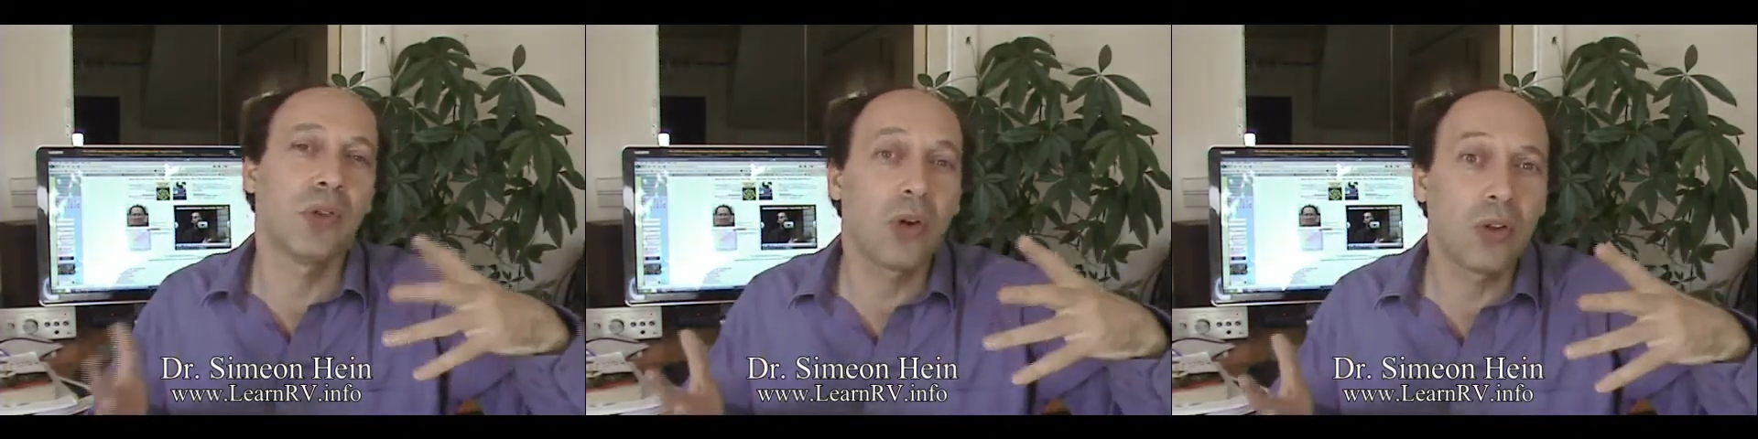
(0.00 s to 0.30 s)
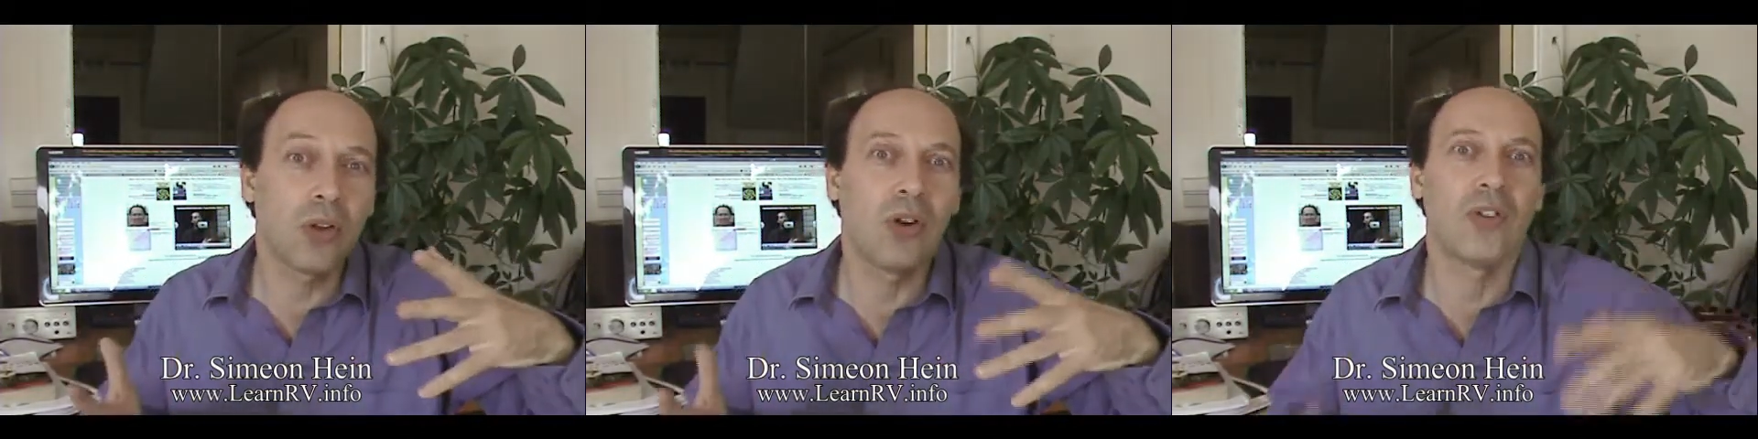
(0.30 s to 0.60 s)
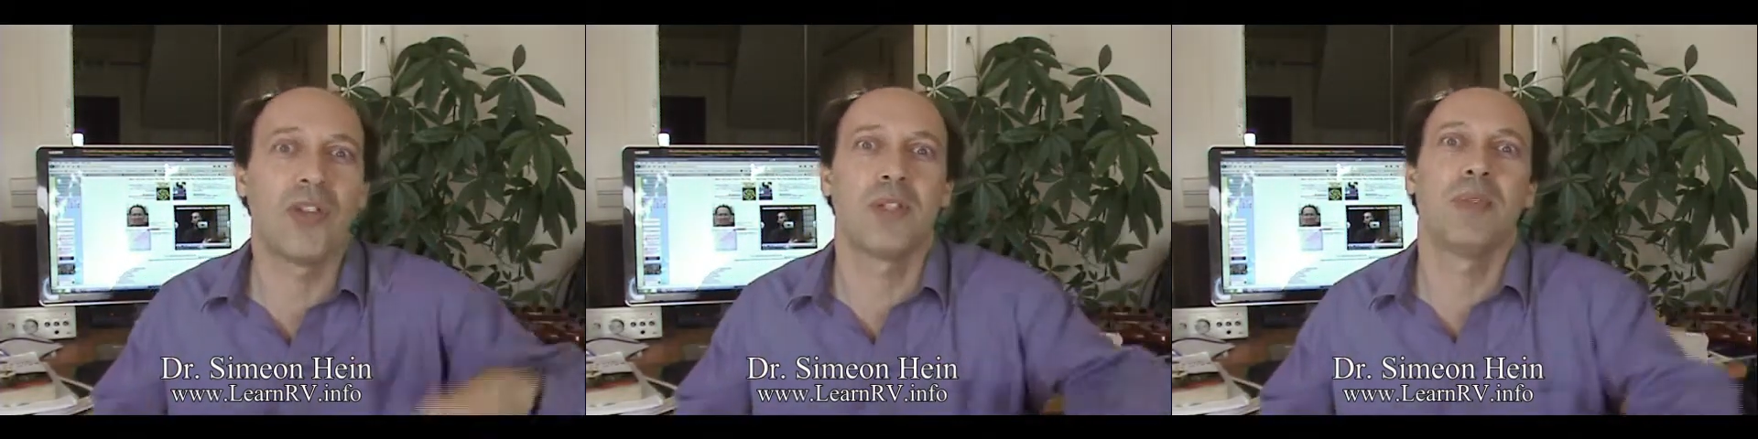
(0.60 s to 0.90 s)

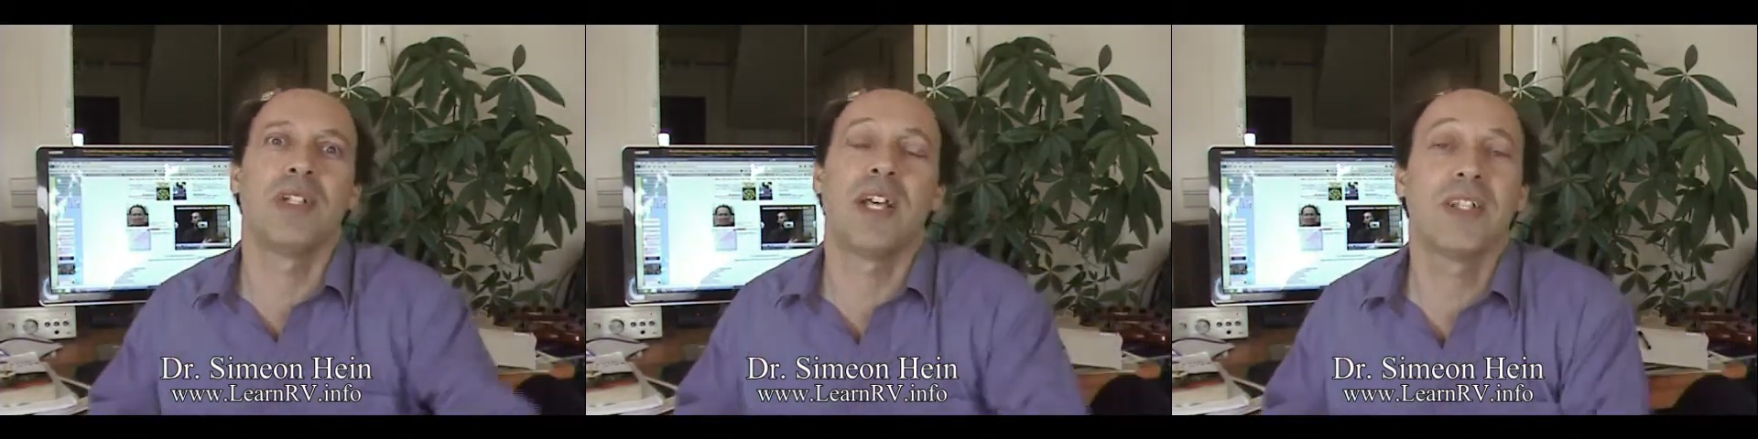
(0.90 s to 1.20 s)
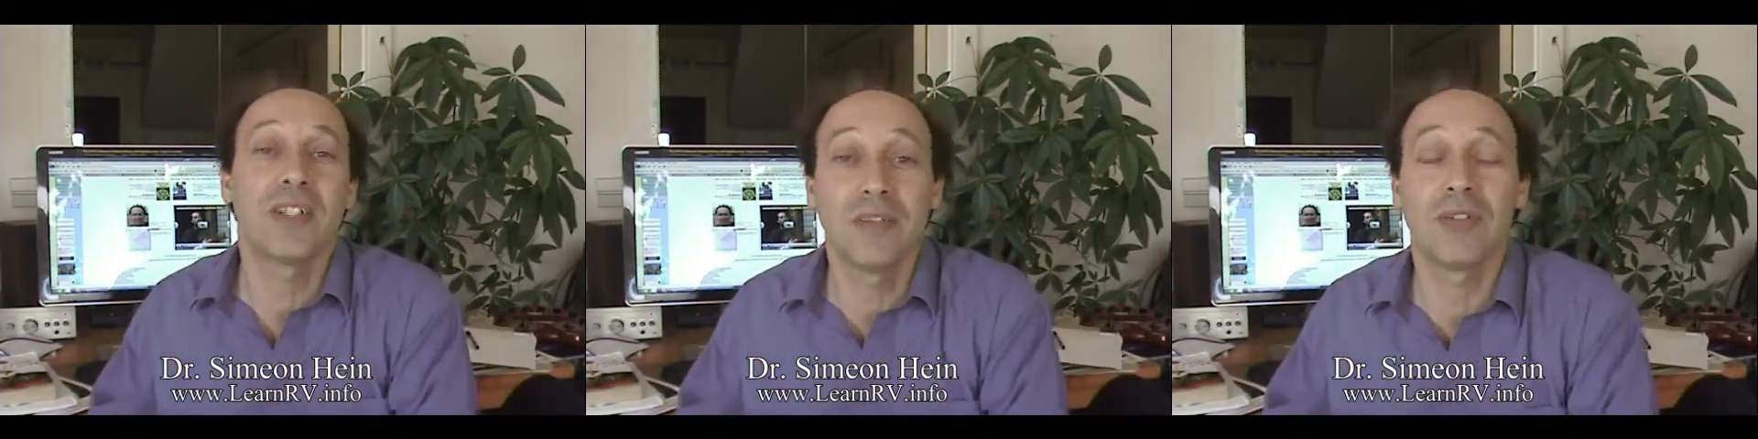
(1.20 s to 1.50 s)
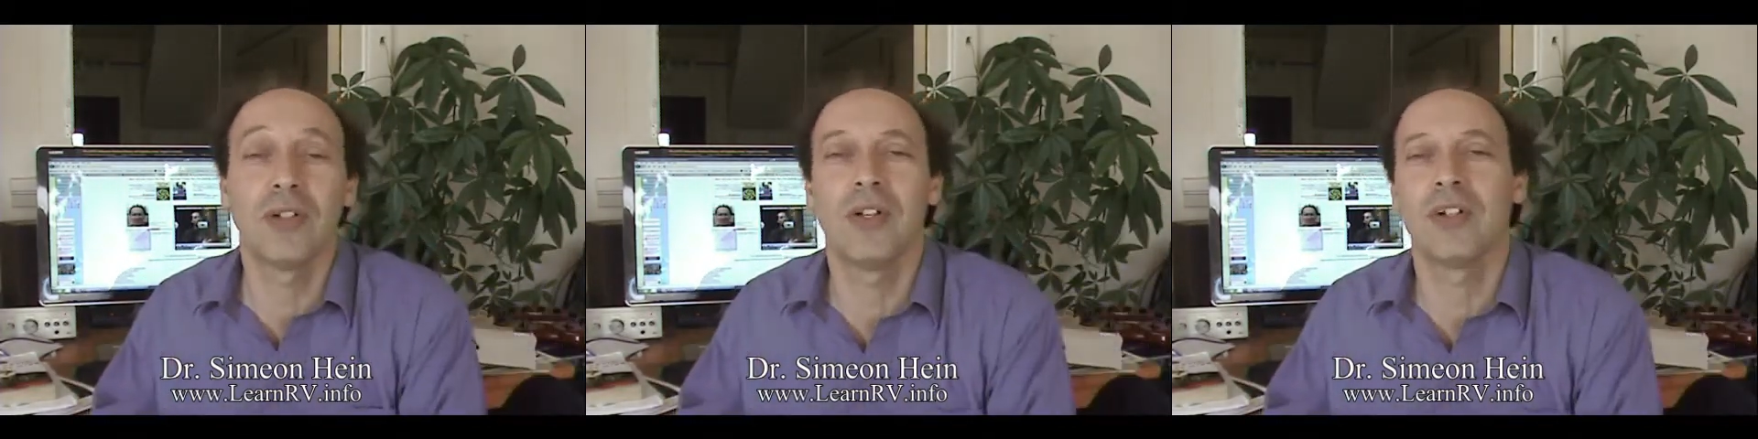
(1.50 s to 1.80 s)
protocol that's been tested
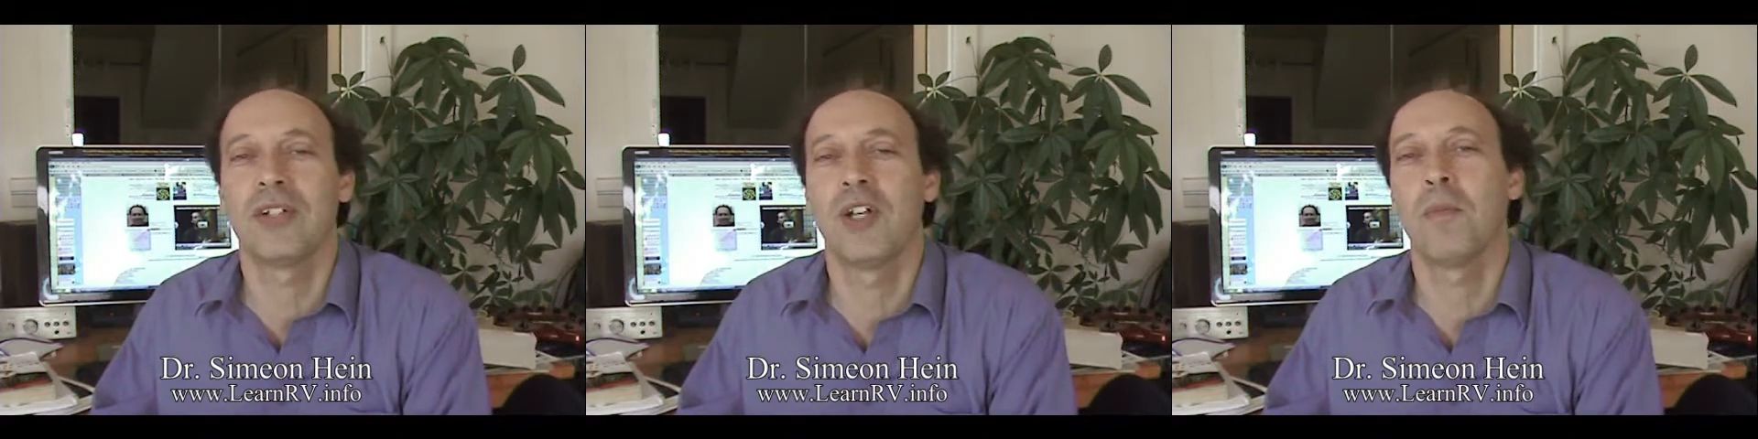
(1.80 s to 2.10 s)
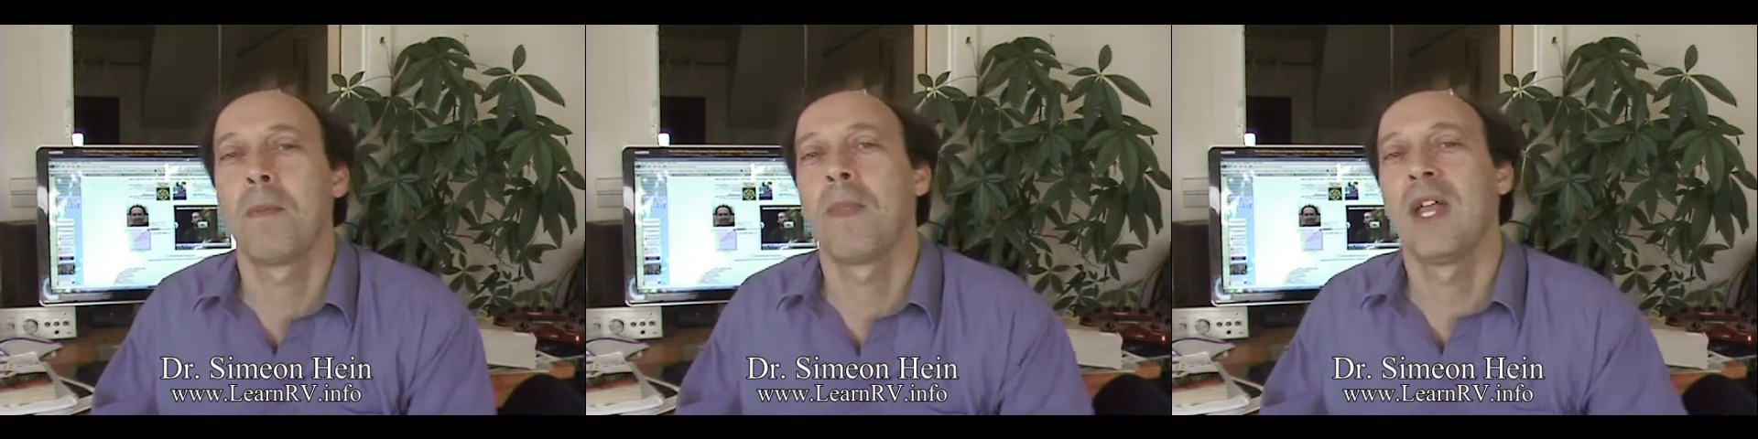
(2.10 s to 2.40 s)
for a long time.